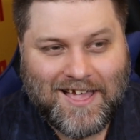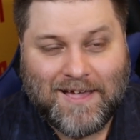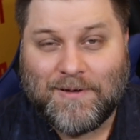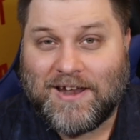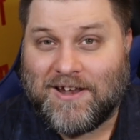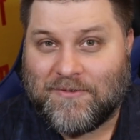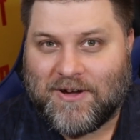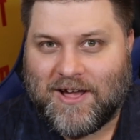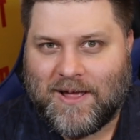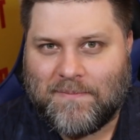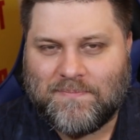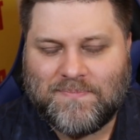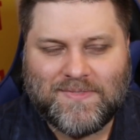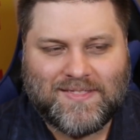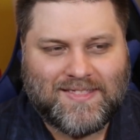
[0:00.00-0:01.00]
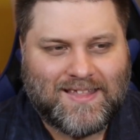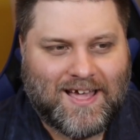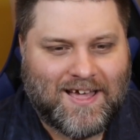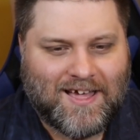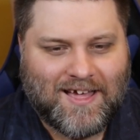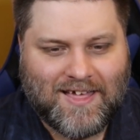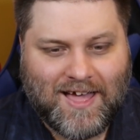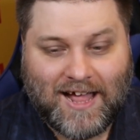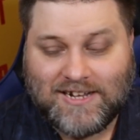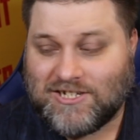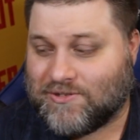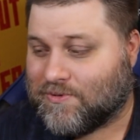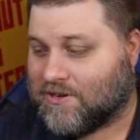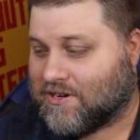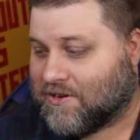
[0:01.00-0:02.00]
but anyway, uh, I
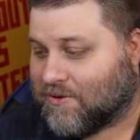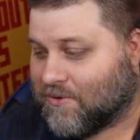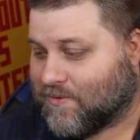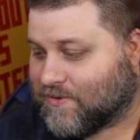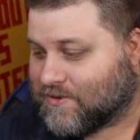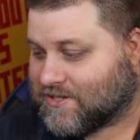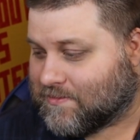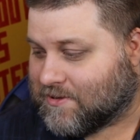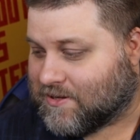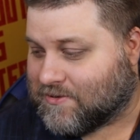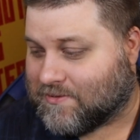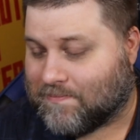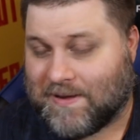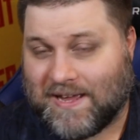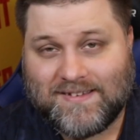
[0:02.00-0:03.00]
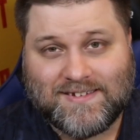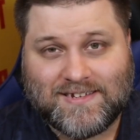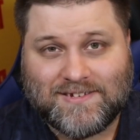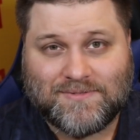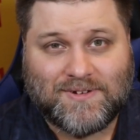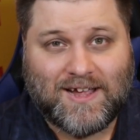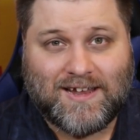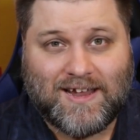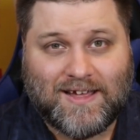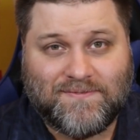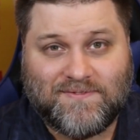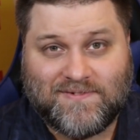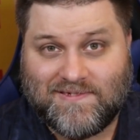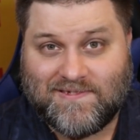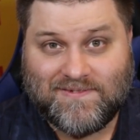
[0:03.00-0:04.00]
just wanted to go over some of those basics right now
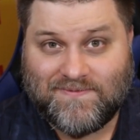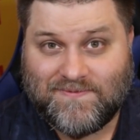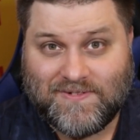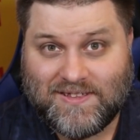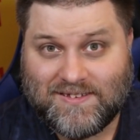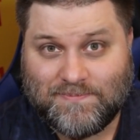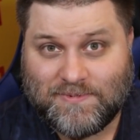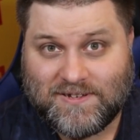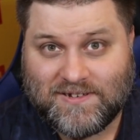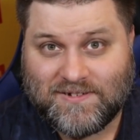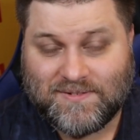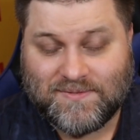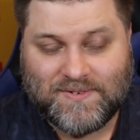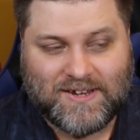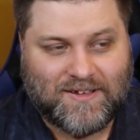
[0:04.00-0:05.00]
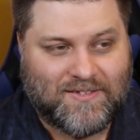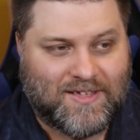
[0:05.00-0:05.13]
for this for this particular video.